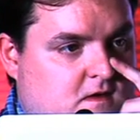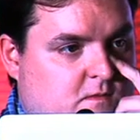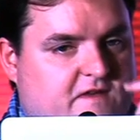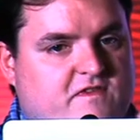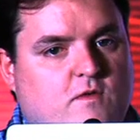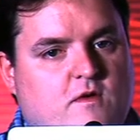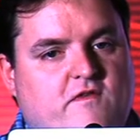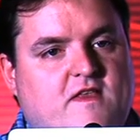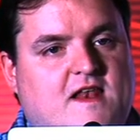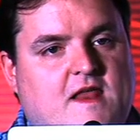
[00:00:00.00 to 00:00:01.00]
We have to work
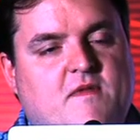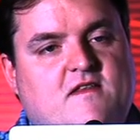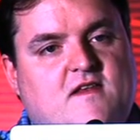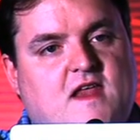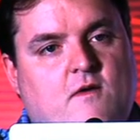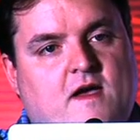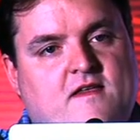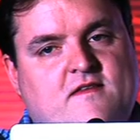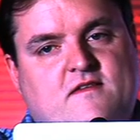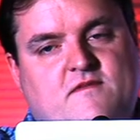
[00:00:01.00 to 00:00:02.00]
within the limits of the
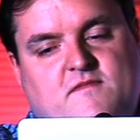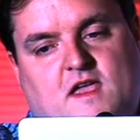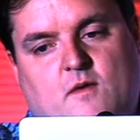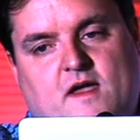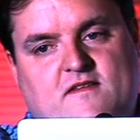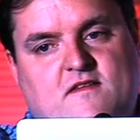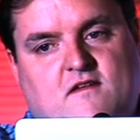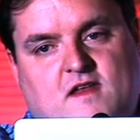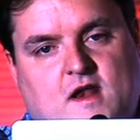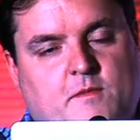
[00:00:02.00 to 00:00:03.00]
OS. The OS is
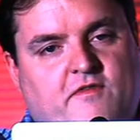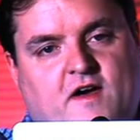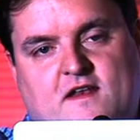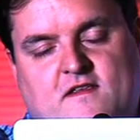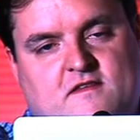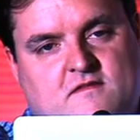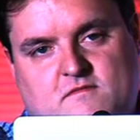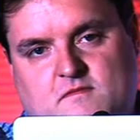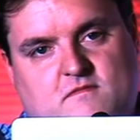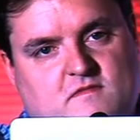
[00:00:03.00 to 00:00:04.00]
only going to provide us
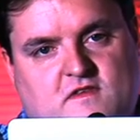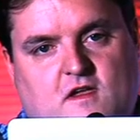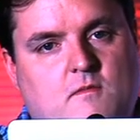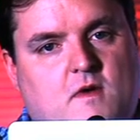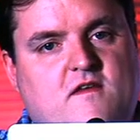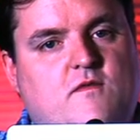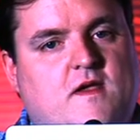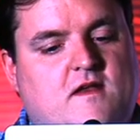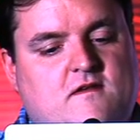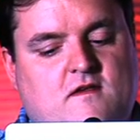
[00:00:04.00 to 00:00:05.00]
so much we
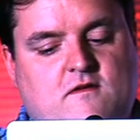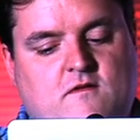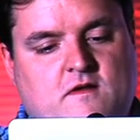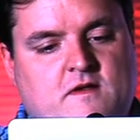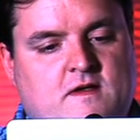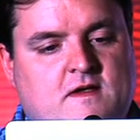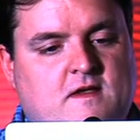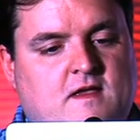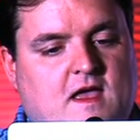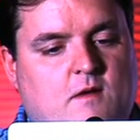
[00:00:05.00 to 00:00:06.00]
can do.
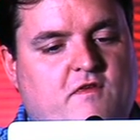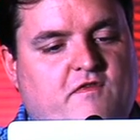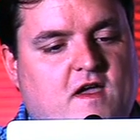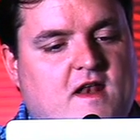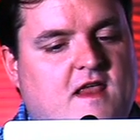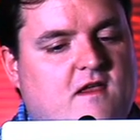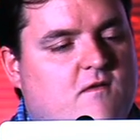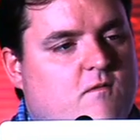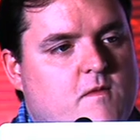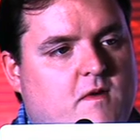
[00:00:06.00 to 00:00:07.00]
And
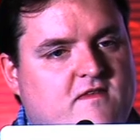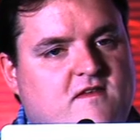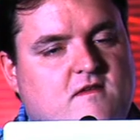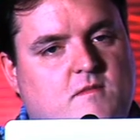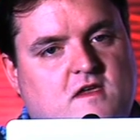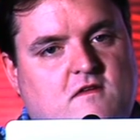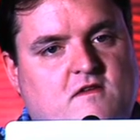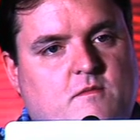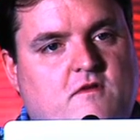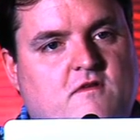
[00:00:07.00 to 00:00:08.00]
we want it to be
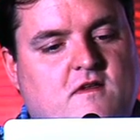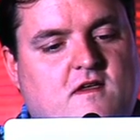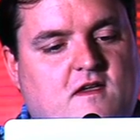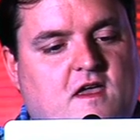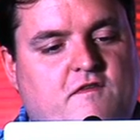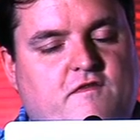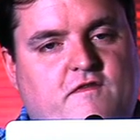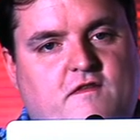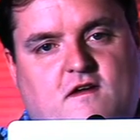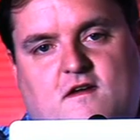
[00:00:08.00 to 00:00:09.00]
usable.
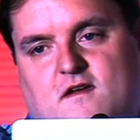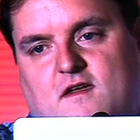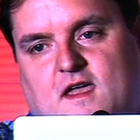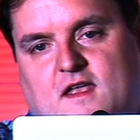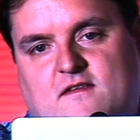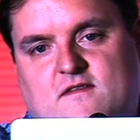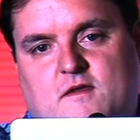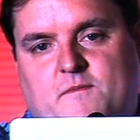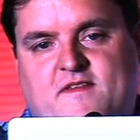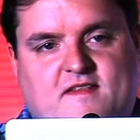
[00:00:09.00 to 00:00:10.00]
If it
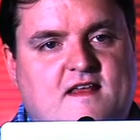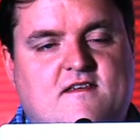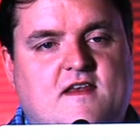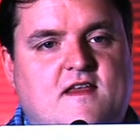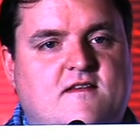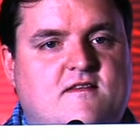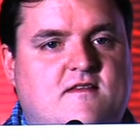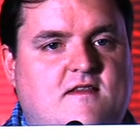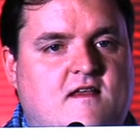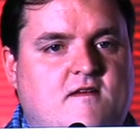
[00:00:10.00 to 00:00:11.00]
substantially
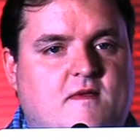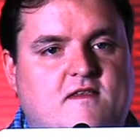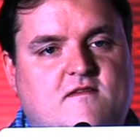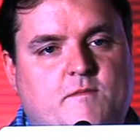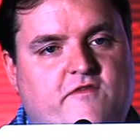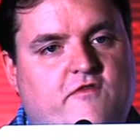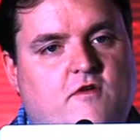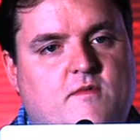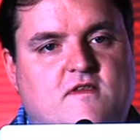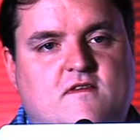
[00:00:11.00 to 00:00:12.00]
detriments
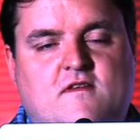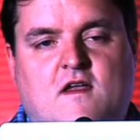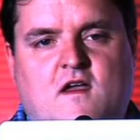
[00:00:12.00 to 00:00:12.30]
performance